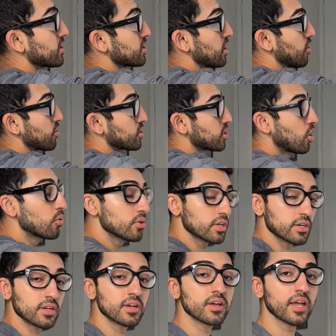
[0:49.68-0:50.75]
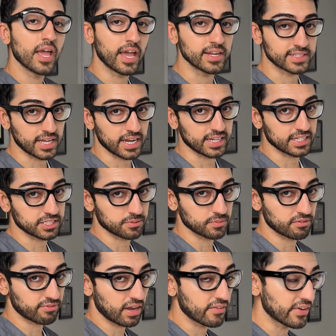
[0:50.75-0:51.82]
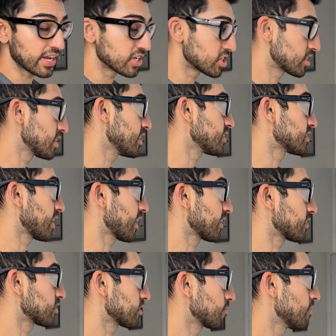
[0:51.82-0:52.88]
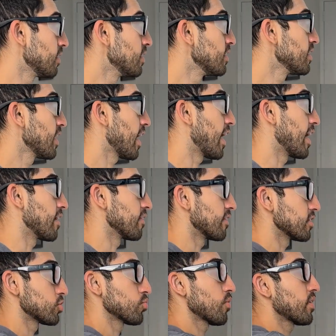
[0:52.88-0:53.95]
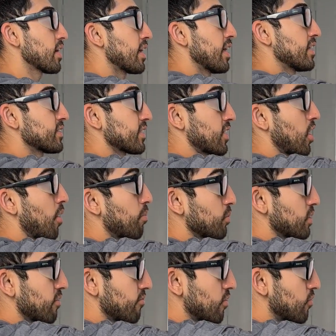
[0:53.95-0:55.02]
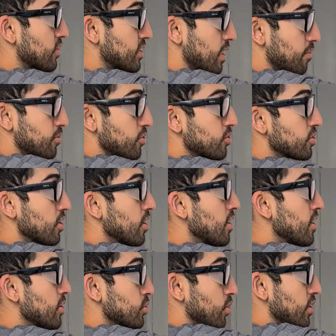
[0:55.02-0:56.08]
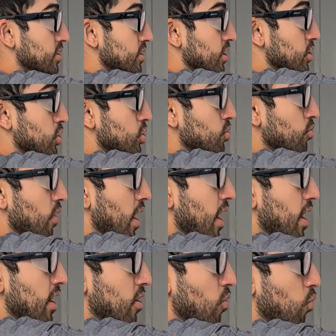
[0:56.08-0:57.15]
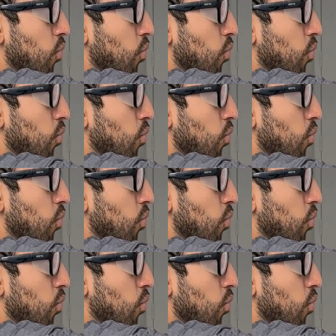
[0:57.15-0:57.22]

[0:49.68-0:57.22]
serotonin antagonism, the 5-HT antagonism. And this one, it hits a couple different receptors. So it's the 2A,